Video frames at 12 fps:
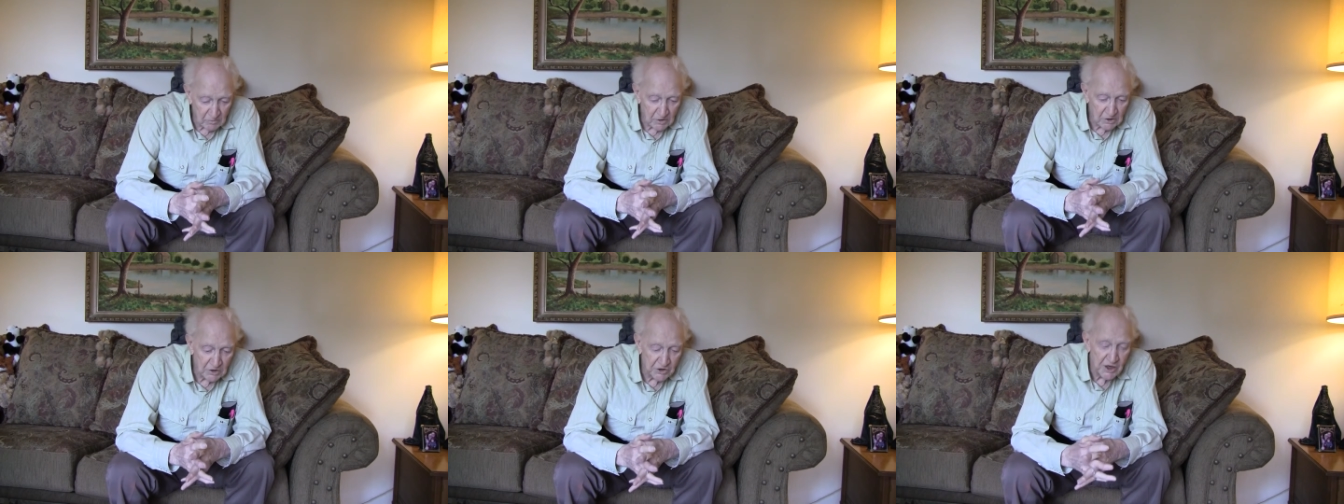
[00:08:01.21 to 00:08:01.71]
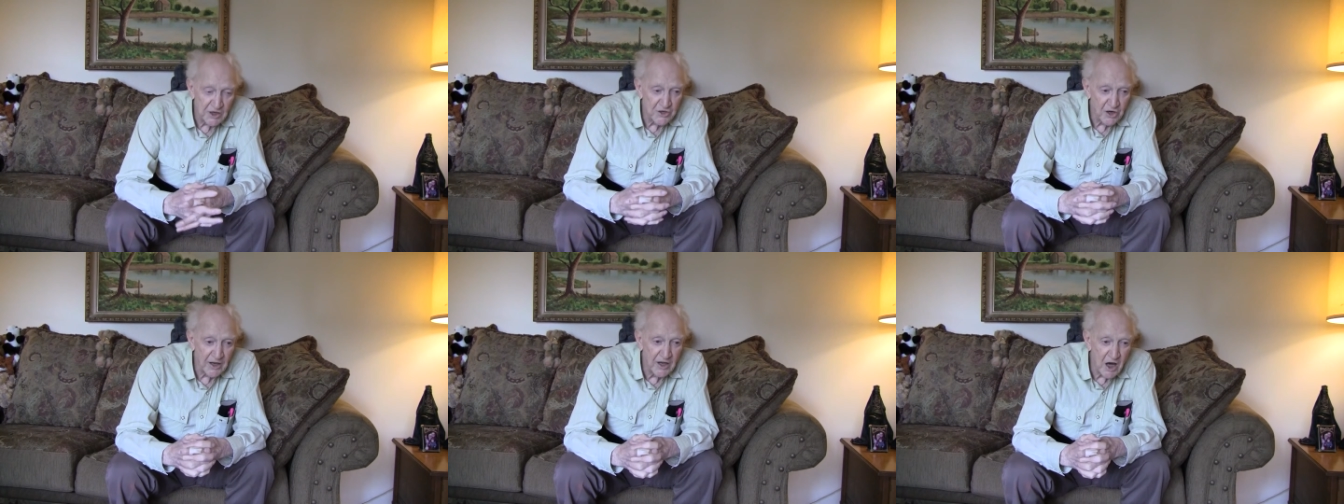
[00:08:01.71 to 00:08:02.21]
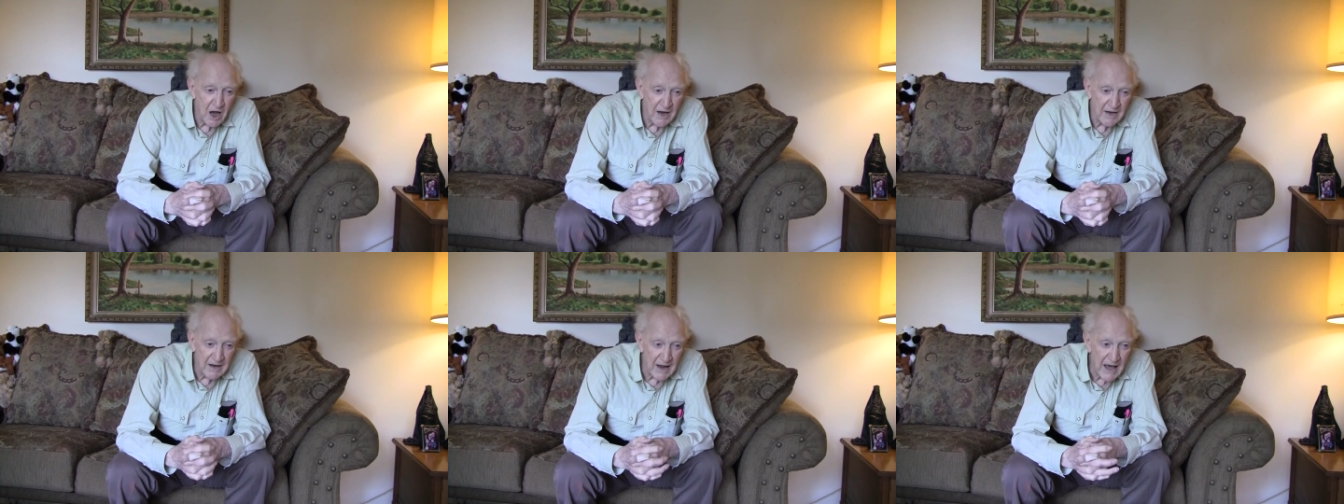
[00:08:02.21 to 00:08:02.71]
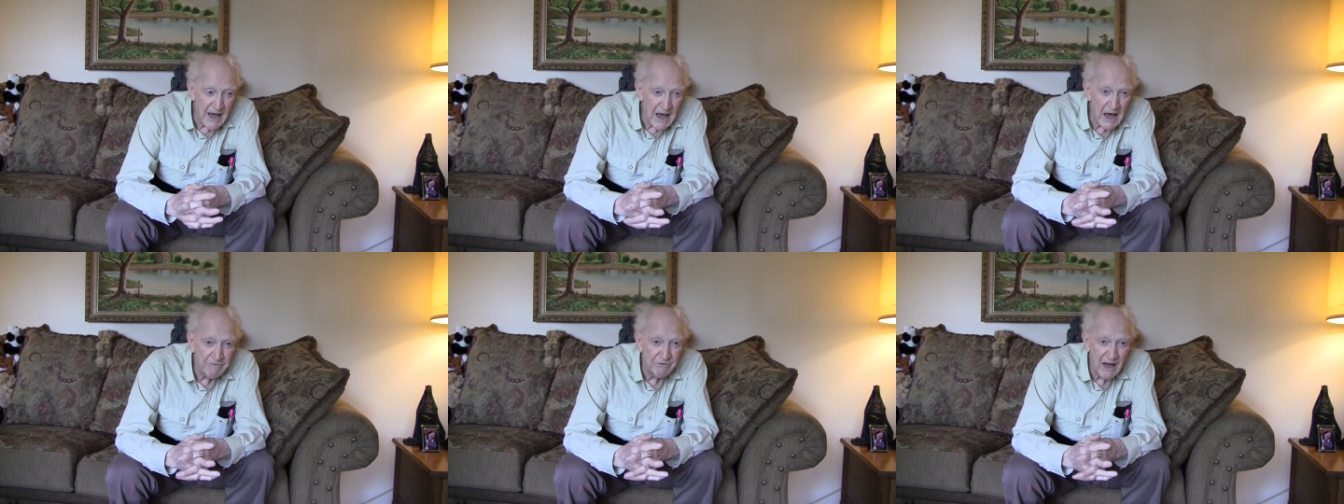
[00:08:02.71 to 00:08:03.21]
essentially cut it in
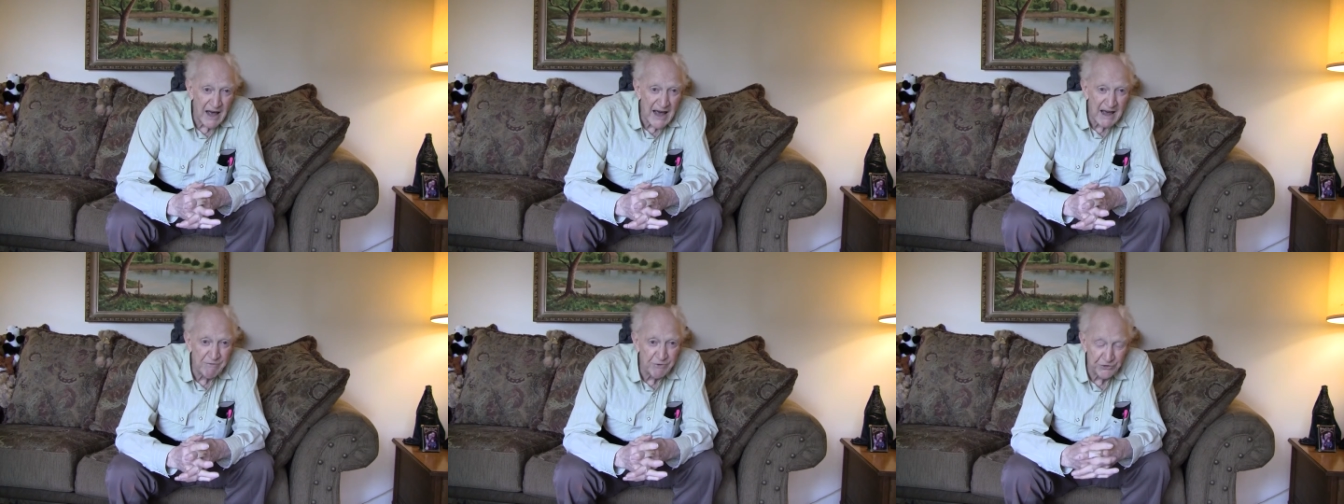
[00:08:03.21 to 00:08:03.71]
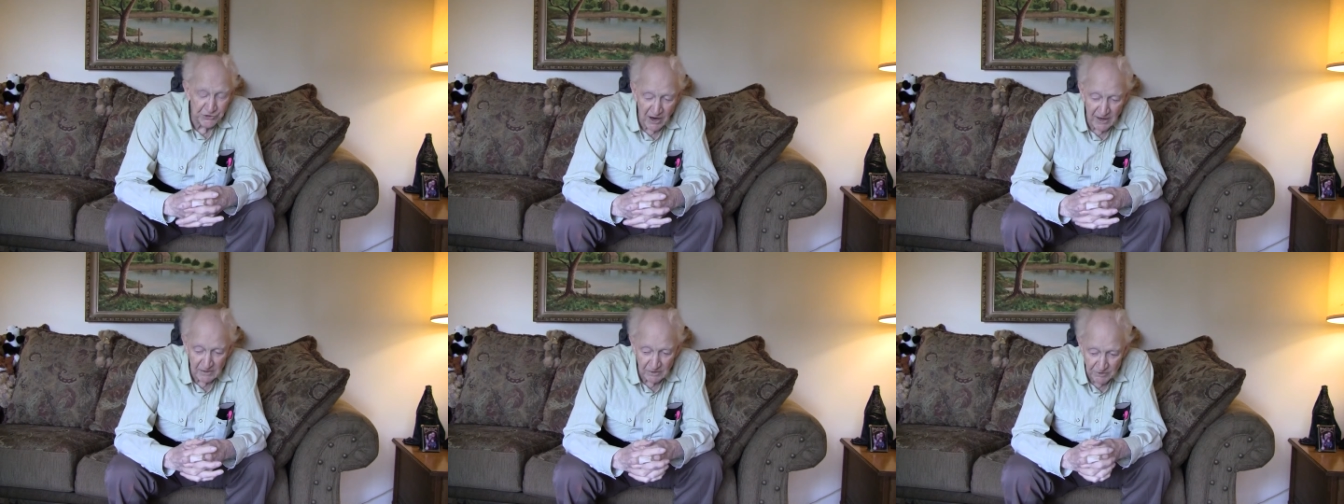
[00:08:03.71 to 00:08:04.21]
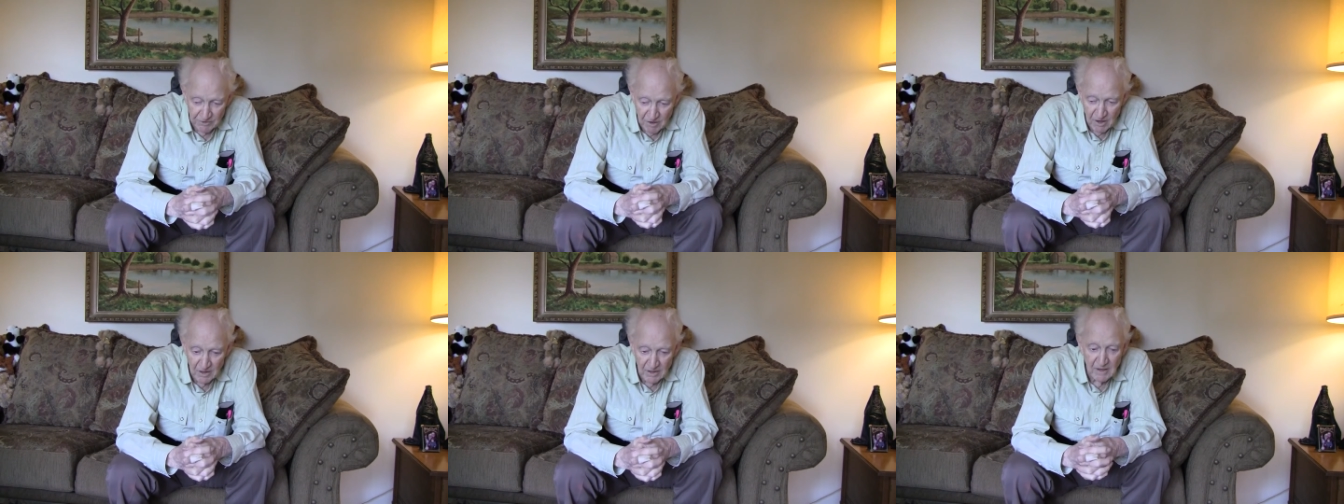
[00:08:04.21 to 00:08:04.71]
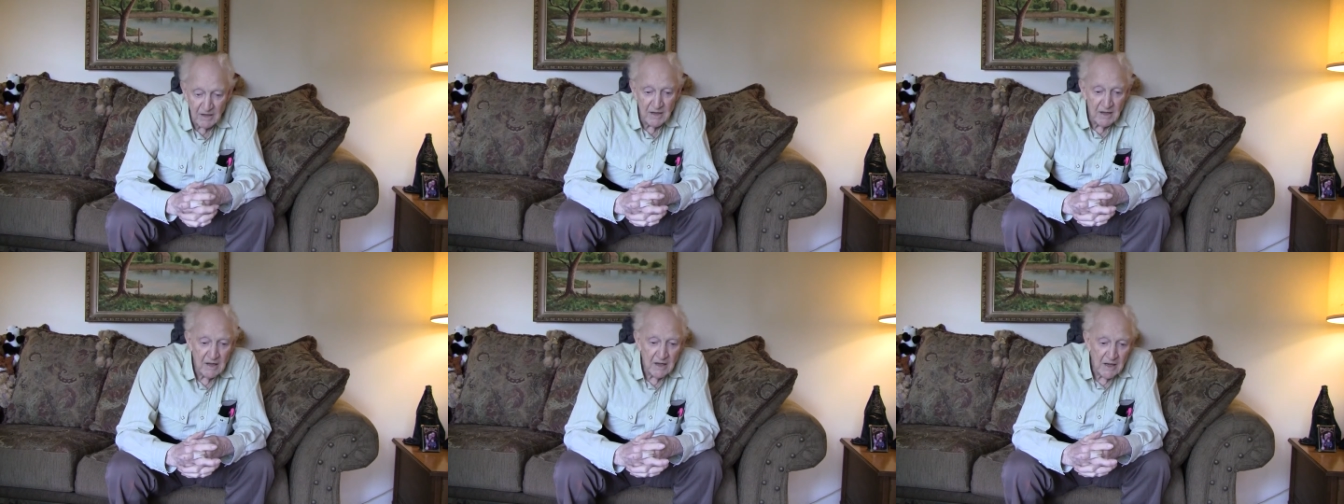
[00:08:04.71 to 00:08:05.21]
half to half a cyclotron.
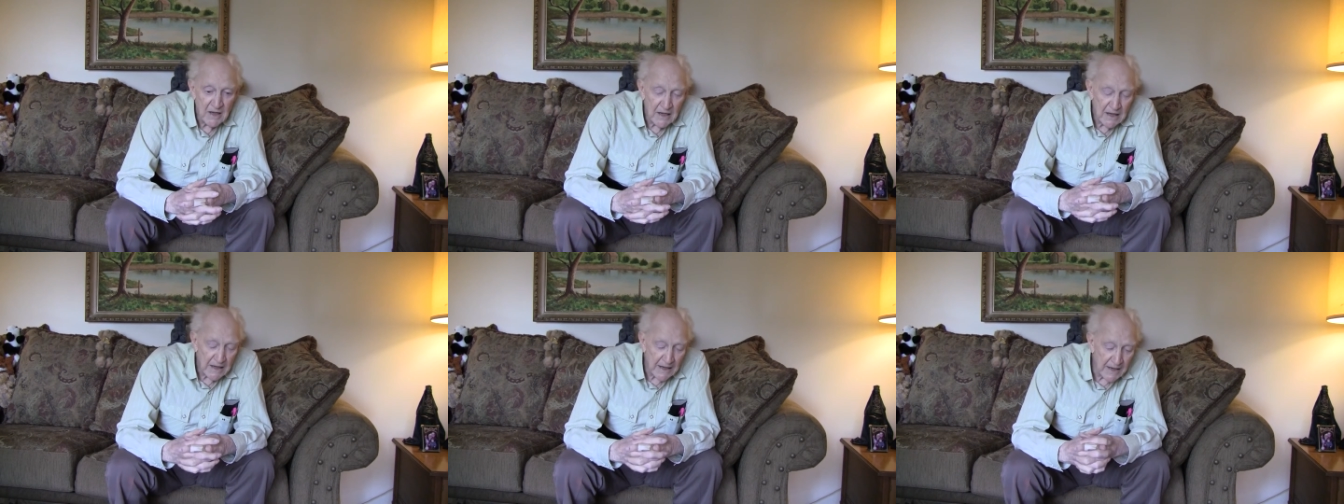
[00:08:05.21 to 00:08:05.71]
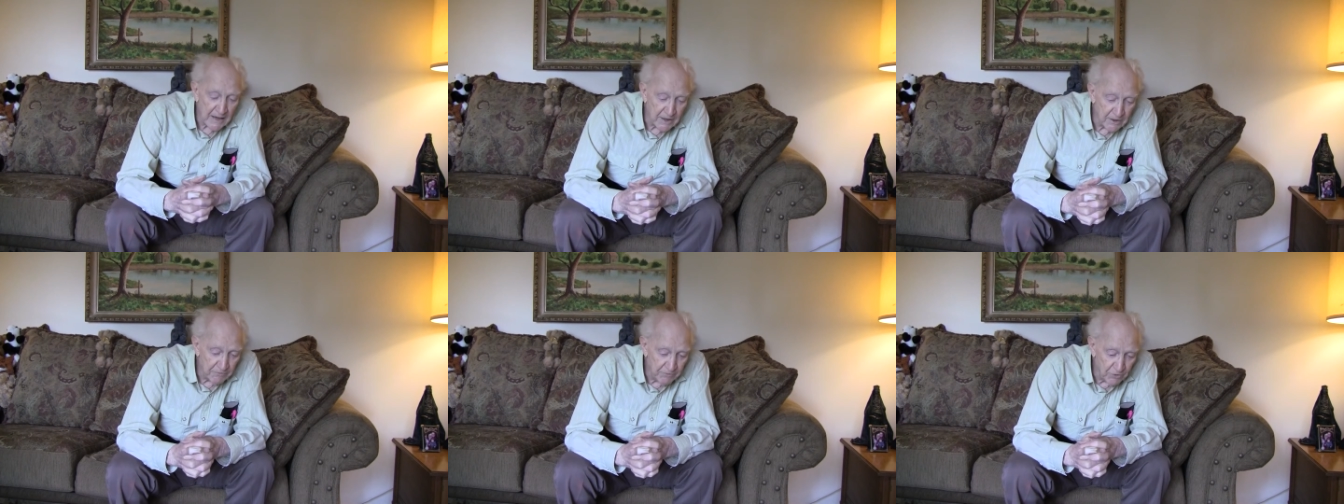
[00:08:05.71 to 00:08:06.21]
And if